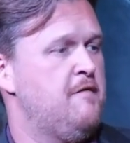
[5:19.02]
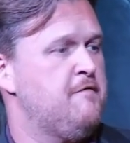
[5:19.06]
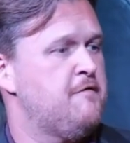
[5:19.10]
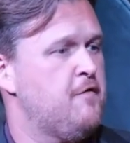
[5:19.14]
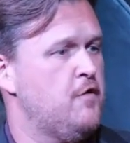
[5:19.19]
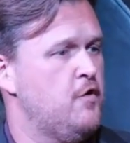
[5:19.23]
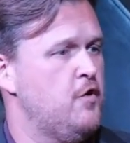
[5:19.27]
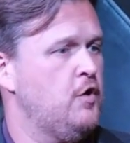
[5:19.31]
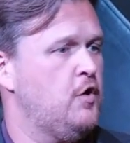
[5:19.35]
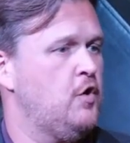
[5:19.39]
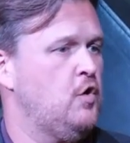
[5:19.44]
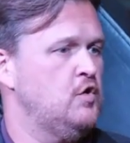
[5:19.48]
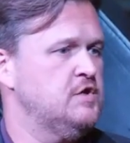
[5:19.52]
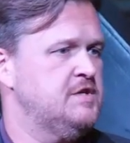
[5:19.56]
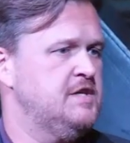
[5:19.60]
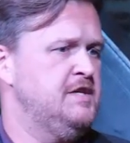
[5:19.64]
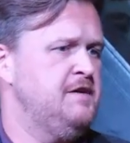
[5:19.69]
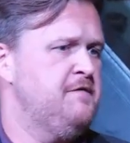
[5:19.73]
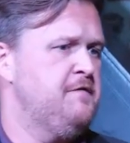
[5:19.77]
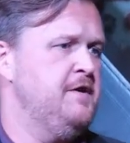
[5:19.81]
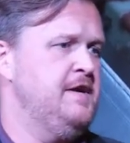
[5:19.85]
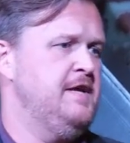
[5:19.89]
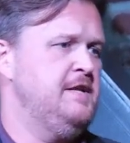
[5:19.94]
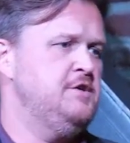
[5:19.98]
verticals in
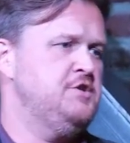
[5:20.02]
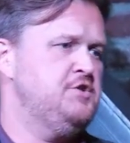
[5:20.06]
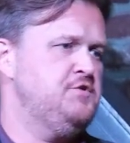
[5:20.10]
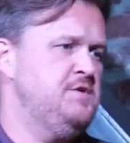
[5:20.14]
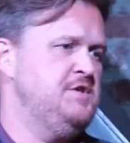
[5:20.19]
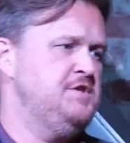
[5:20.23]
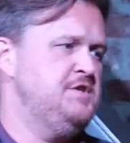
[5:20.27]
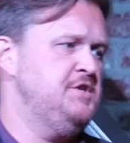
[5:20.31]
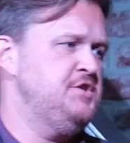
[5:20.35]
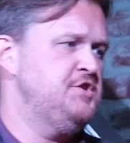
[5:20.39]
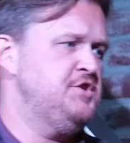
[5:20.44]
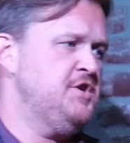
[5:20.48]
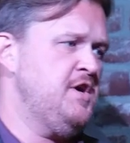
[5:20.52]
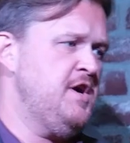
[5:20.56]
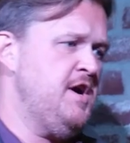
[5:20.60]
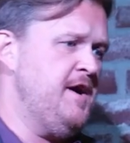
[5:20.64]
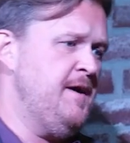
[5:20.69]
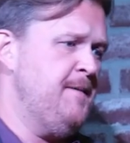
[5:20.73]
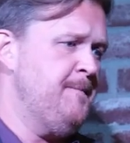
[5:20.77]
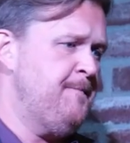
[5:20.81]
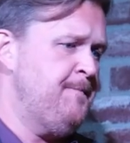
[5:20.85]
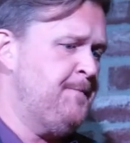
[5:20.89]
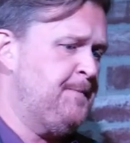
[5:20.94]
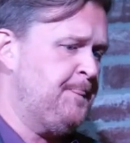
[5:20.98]
different industries each
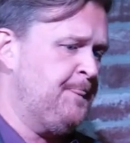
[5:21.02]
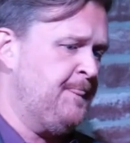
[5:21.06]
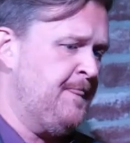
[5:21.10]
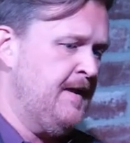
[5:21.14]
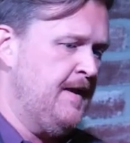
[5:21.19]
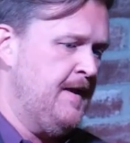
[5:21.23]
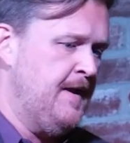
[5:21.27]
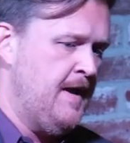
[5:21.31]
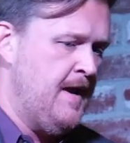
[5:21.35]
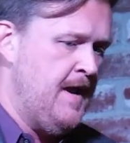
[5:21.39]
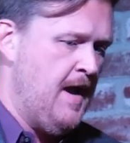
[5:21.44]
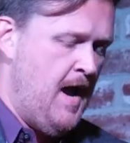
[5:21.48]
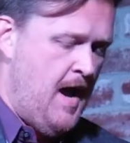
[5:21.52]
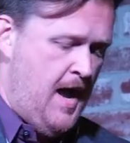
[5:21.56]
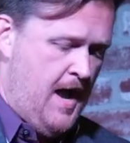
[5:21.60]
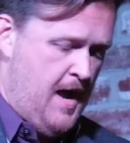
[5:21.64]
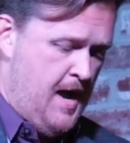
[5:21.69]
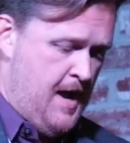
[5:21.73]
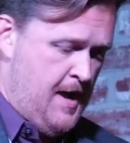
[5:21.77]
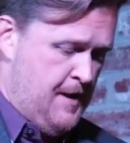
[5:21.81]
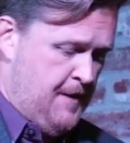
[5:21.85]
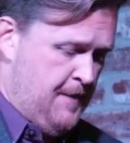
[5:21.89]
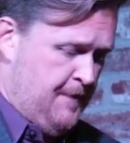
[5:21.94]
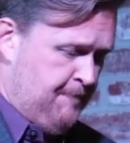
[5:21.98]
time.
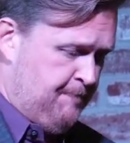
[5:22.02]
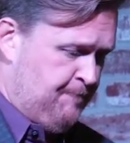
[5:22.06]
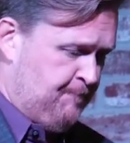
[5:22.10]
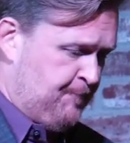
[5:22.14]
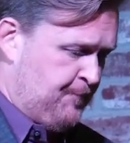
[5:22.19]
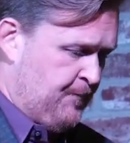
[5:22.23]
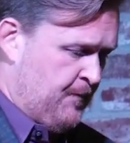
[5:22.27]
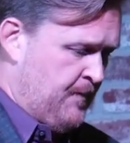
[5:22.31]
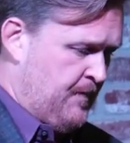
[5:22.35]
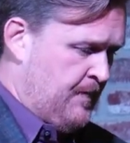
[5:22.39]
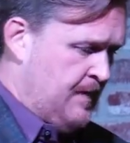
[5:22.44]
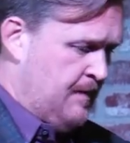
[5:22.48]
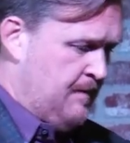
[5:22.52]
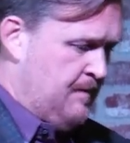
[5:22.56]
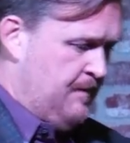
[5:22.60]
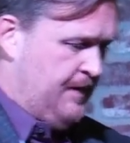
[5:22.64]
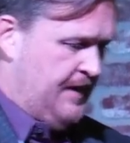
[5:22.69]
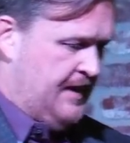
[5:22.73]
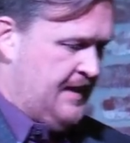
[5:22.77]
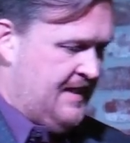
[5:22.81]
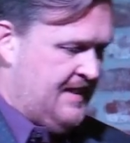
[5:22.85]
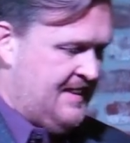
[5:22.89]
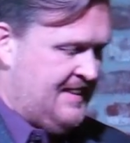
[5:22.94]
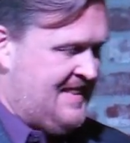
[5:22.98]

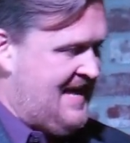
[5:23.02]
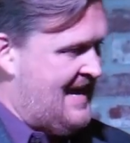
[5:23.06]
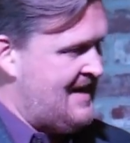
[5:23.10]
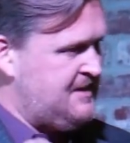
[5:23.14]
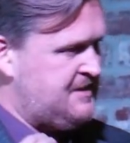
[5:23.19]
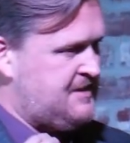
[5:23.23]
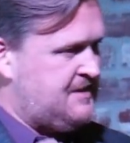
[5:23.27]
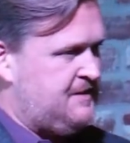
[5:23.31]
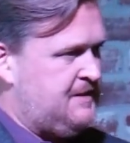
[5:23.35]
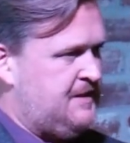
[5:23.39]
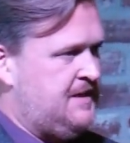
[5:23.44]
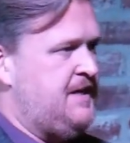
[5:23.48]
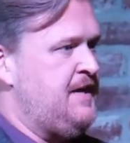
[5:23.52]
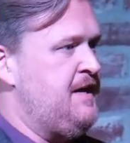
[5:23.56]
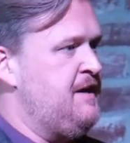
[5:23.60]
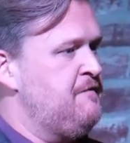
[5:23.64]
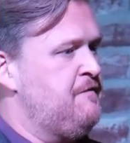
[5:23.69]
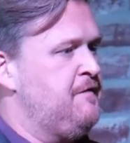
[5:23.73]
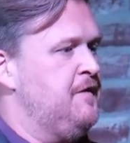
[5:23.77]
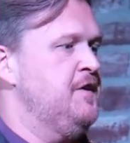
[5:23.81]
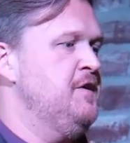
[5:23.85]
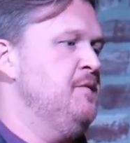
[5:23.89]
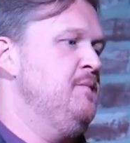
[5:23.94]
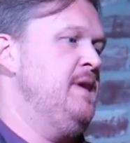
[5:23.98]
But that is key
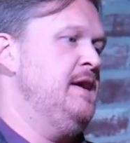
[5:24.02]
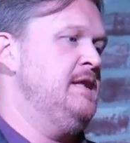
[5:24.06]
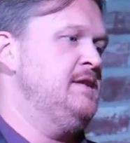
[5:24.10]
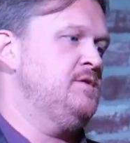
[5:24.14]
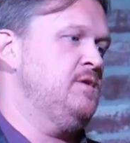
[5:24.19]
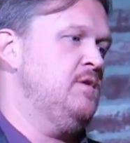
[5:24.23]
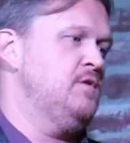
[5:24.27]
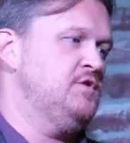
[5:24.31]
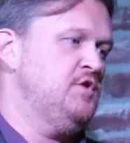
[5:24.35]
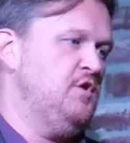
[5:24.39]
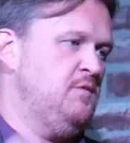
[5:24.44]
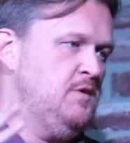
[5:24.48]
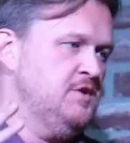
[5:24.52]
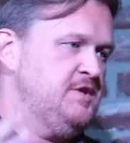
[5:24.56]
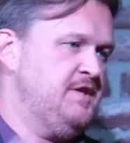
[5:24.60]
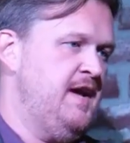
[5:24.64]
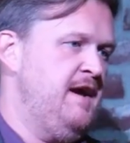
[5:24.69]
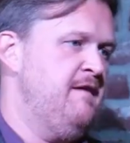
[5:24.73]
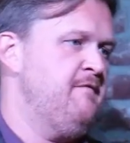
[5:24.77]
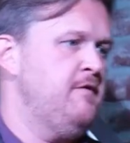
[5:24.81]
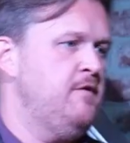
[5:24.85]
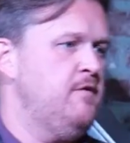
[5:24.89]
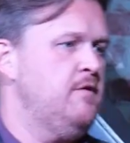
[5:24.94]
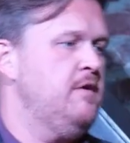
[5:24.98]
and fundamental to almost
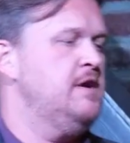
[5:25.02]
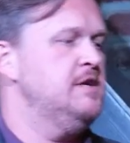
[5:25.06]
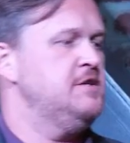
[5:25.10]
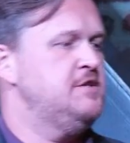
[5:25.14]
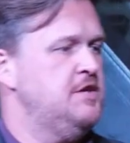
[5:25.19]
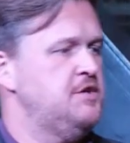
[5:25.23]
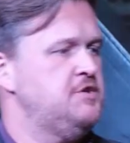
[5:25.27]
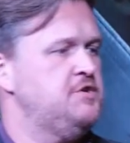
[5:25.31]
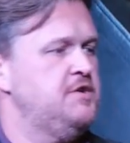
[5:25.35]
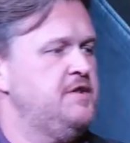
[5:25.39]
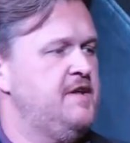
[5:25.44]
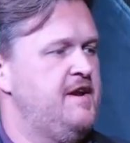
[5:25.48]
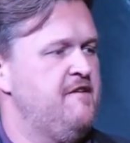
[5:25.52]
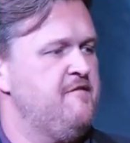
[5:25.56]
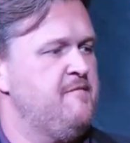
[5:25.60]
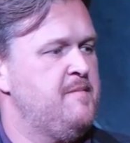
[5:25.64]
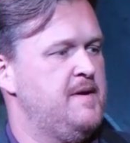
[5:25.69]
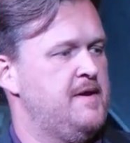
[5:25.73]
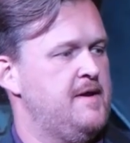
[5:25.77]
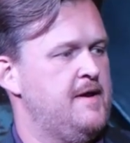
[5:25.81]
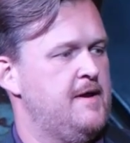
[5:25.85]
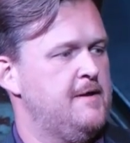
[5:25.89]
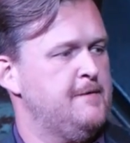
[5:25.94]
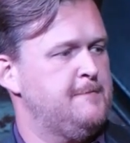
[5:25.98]
every organization that I've
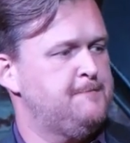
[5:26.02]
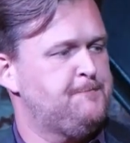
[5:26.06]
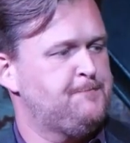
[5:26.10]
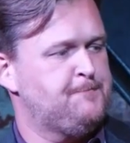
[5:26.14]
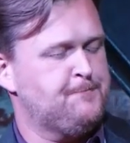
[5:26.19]
been at.